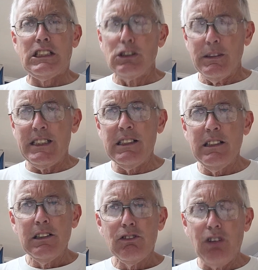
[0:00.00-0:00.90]

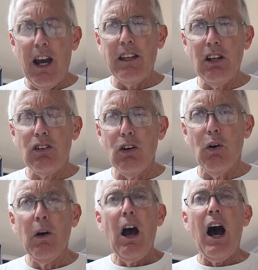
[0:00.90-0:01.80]
doing, trying to
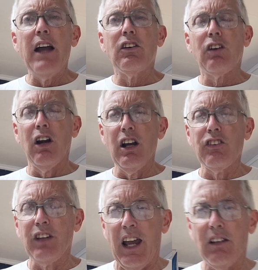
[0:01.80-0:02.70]
do on
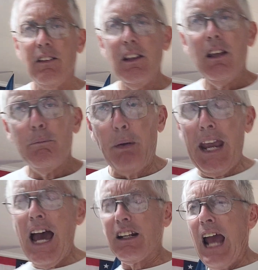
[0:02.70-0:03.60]
Thursday
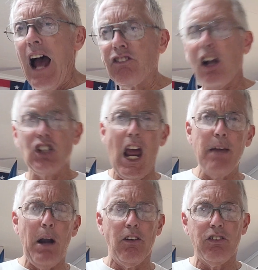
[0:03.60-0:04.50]
Be at council
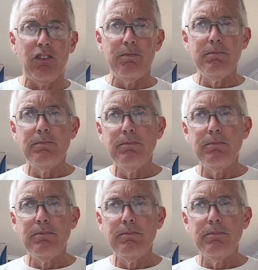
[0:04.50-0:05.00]
chambers